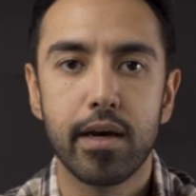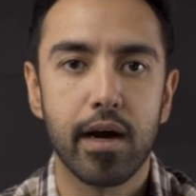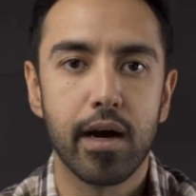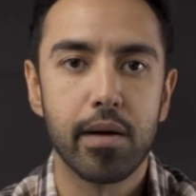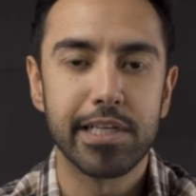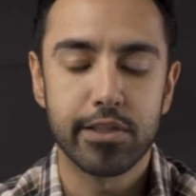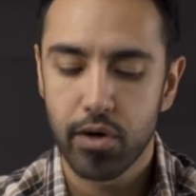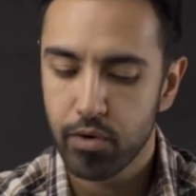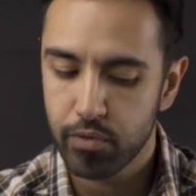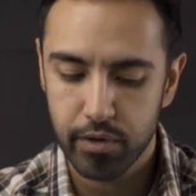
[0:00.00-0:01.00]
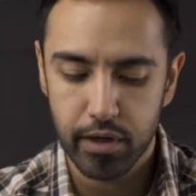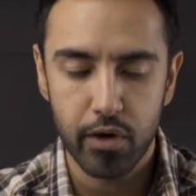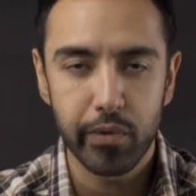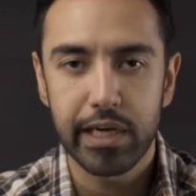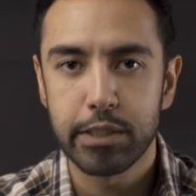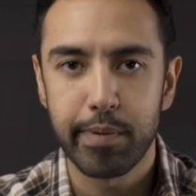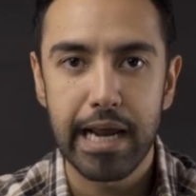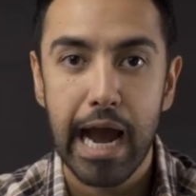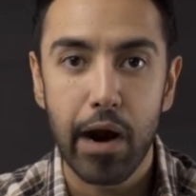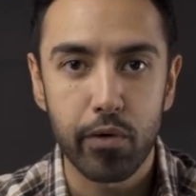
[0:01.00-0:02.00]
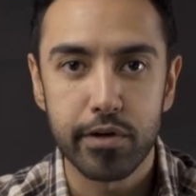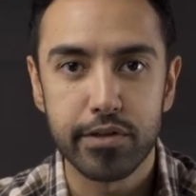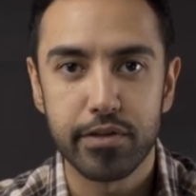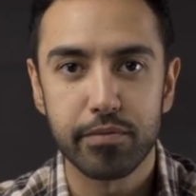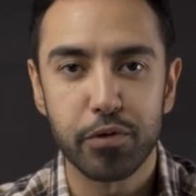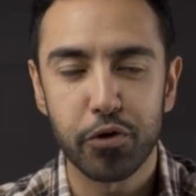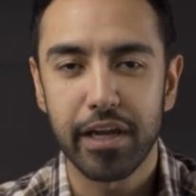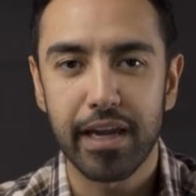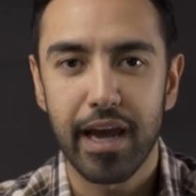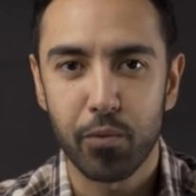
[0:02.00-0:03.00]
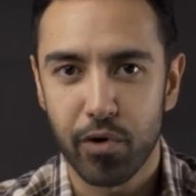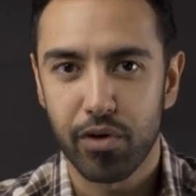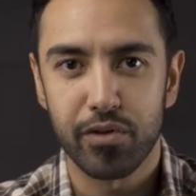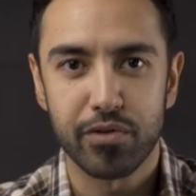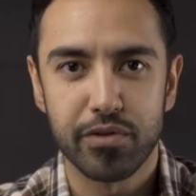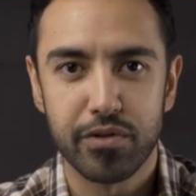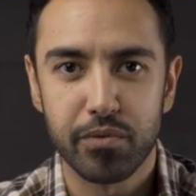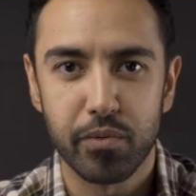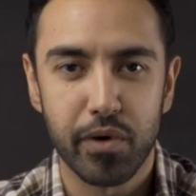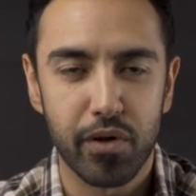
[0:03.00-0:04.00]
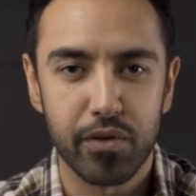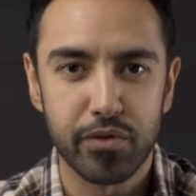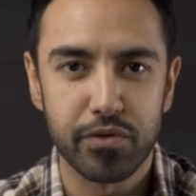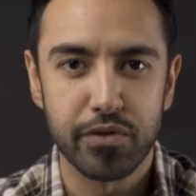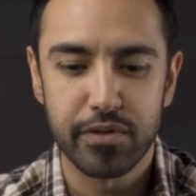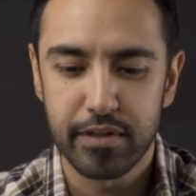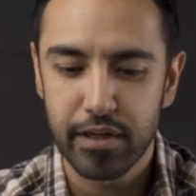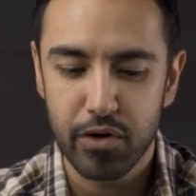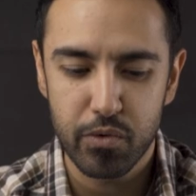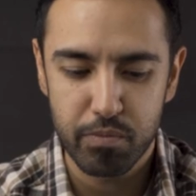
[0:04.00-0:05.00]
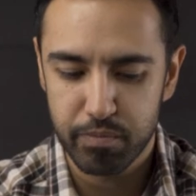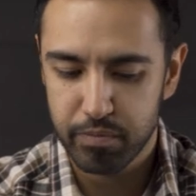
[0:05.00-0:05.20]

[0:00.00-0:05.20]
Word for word: Um, and so, you know, we could spend hours looking at what all those, what all those, you know,